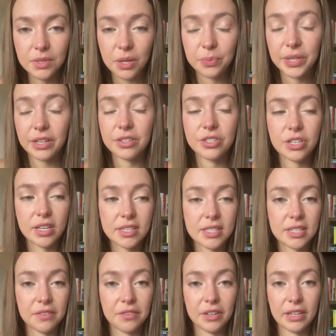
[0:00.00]
We are just
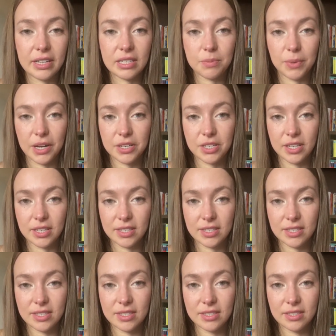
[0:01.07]
different
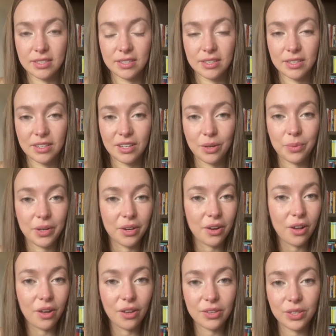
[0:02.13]
expressions. We are
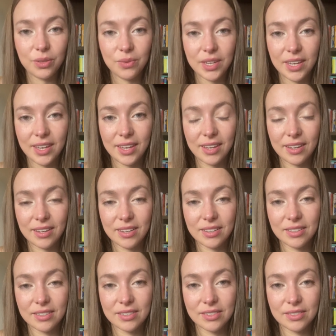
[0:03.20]
all unique.
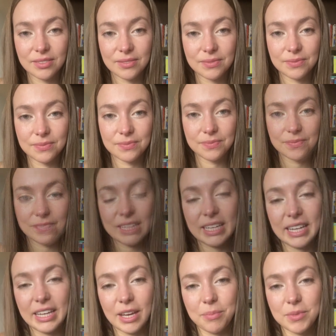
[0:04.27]

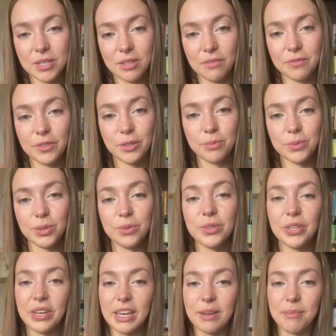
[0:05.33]
Leading up to the full moon,
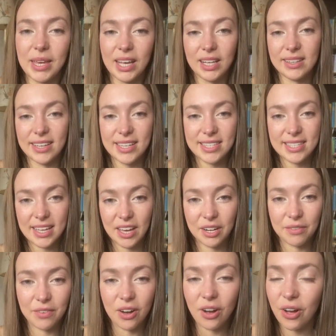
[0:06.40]
you can make a list out
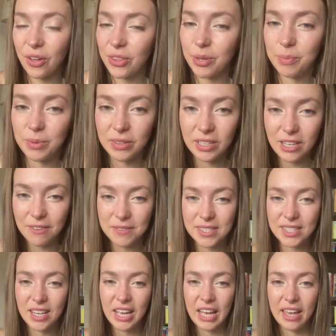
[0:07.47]
of all the
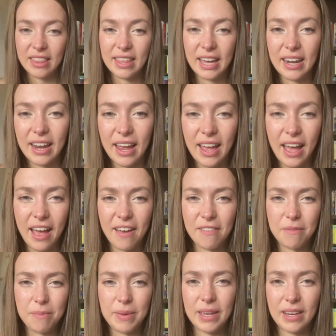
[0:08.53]
beliefs that
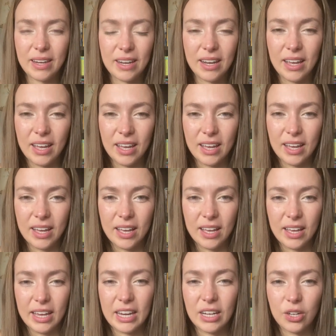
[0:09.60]
have been
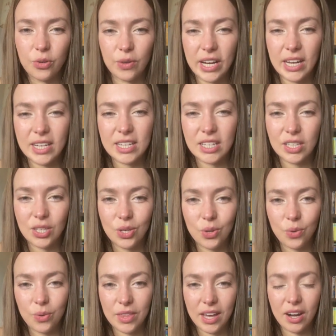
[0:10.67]
ingrained in
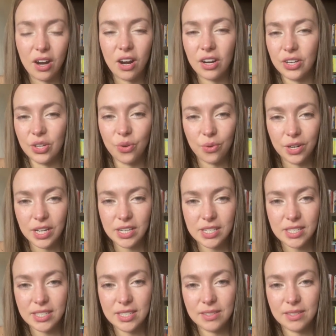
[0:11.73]
you that aren't yours.